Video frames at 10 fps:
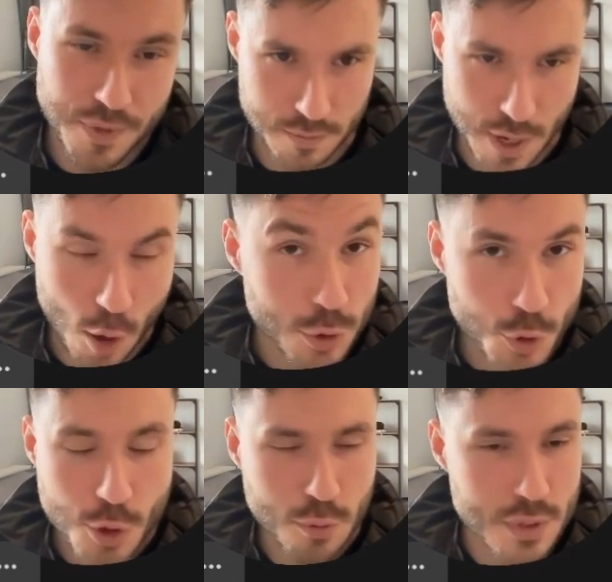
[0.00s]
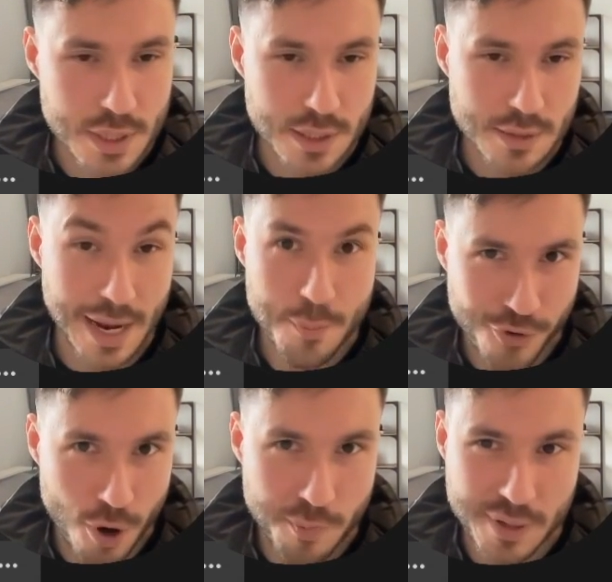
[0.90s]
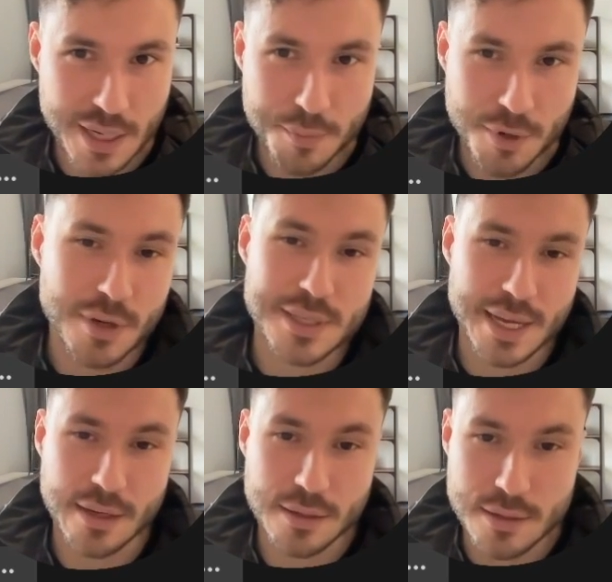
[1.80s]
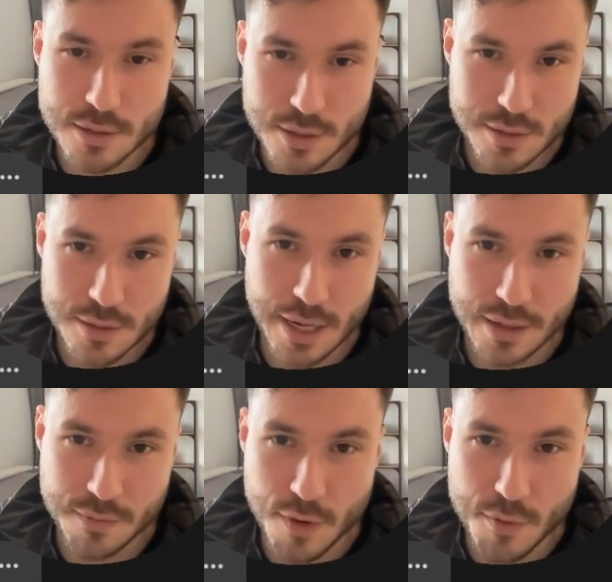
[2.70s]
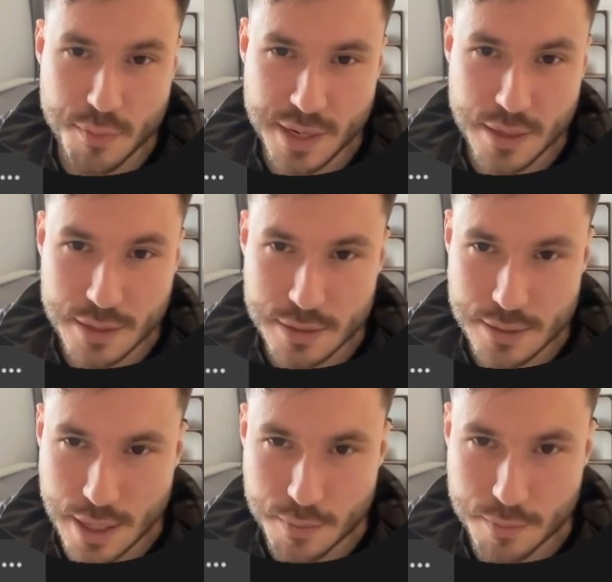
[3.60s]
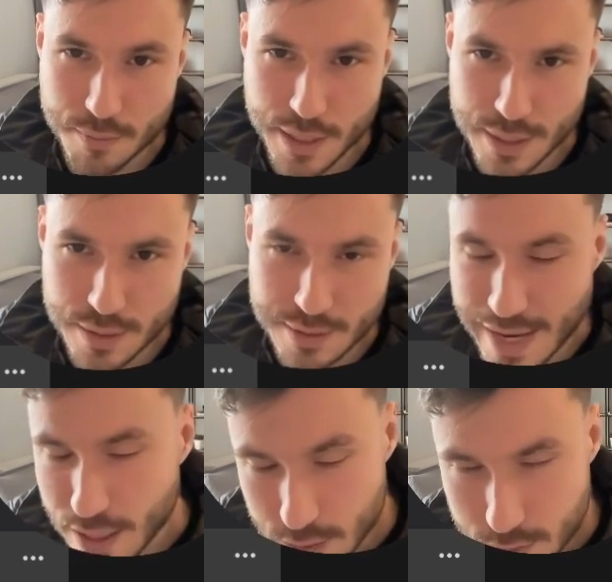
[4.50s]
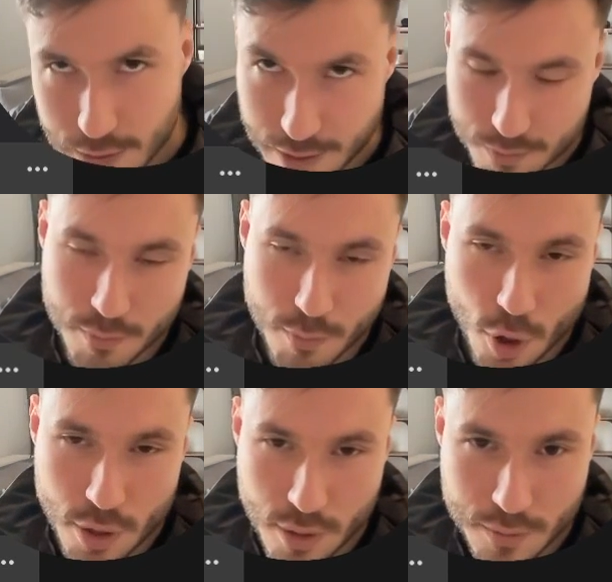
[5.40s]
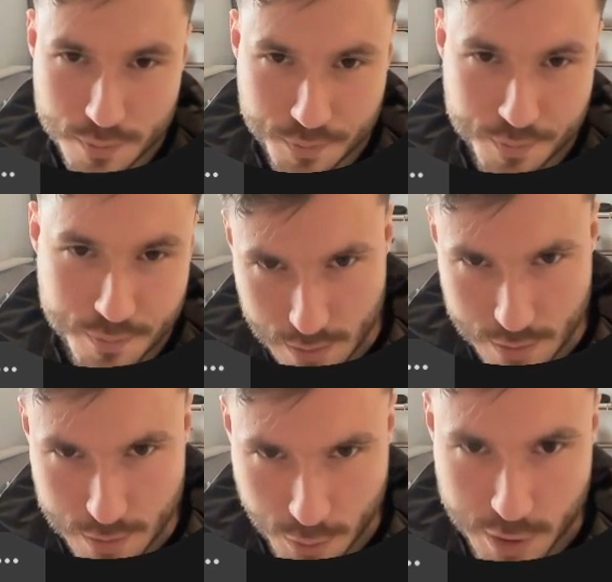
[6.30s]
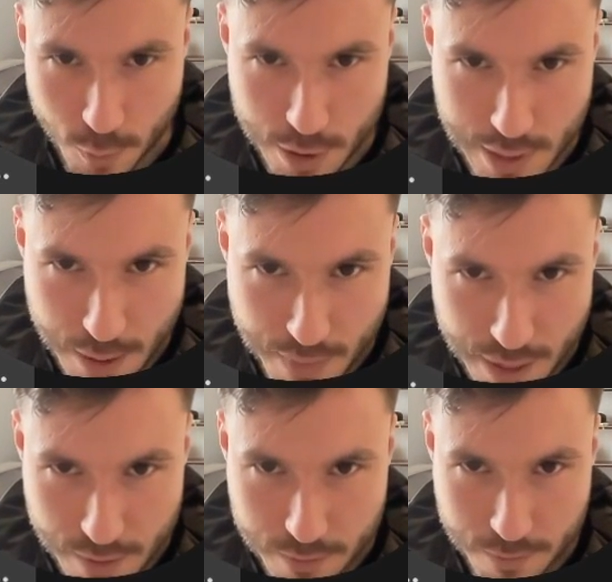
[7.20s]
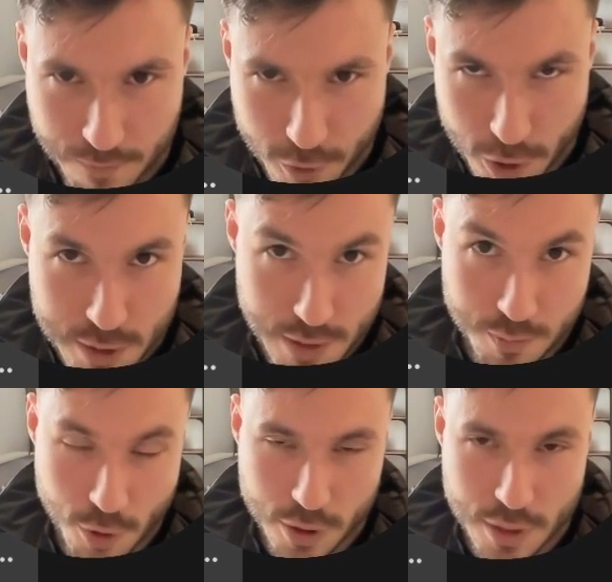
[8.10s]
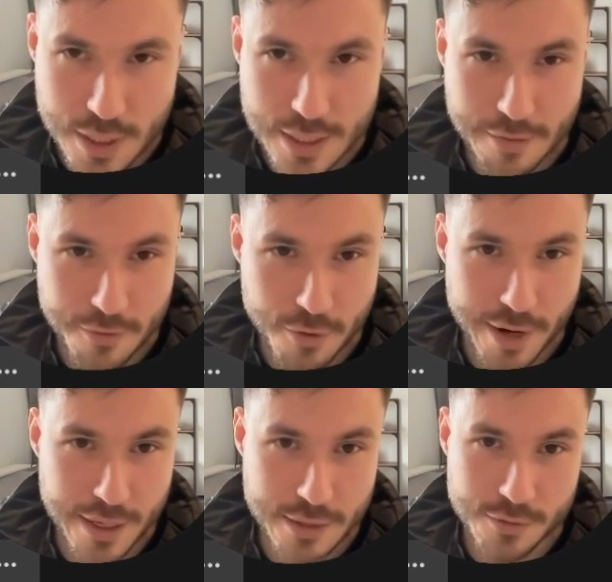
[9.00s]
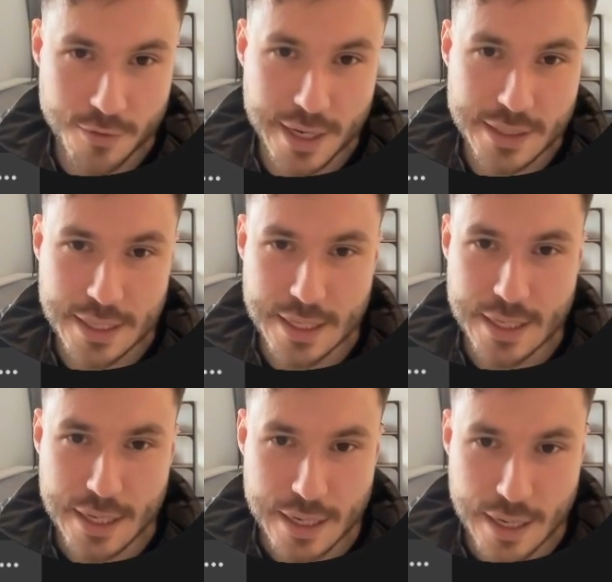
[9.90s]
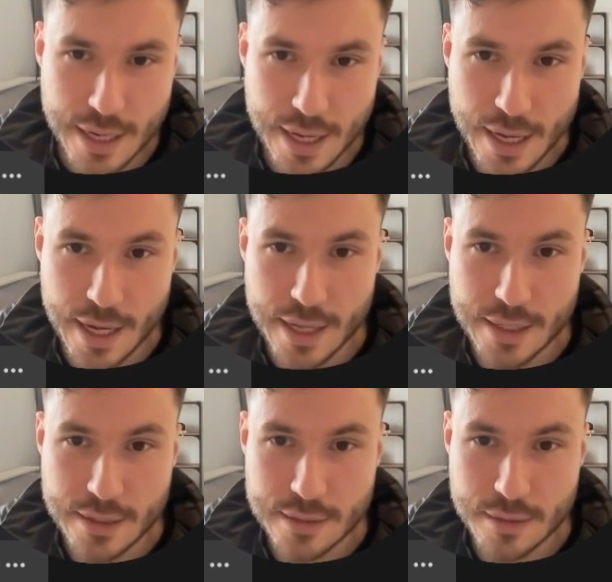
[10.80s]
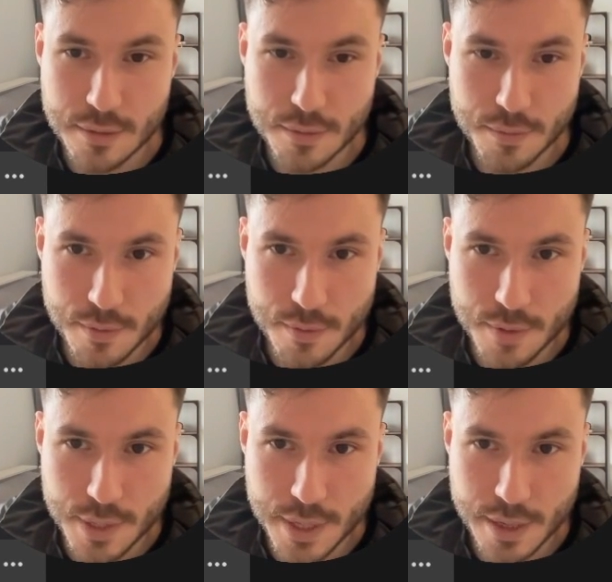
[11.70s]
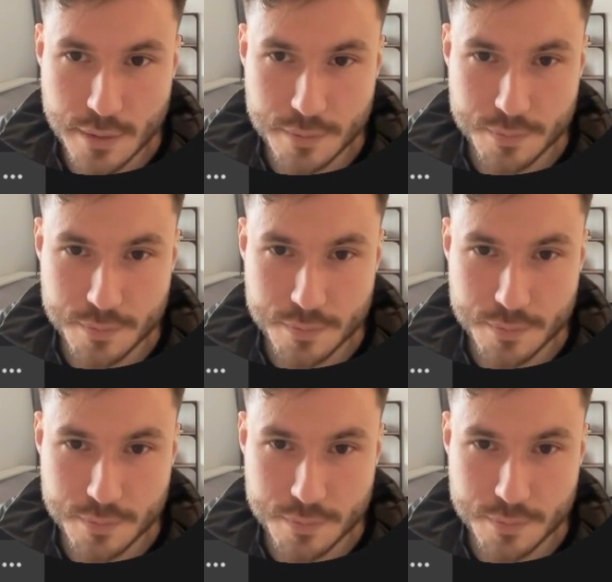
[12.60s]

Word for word: how to use it like properly because again, it's just like the very beginning. It's like my second model. So it was like my first model that I've created, right? And yeah.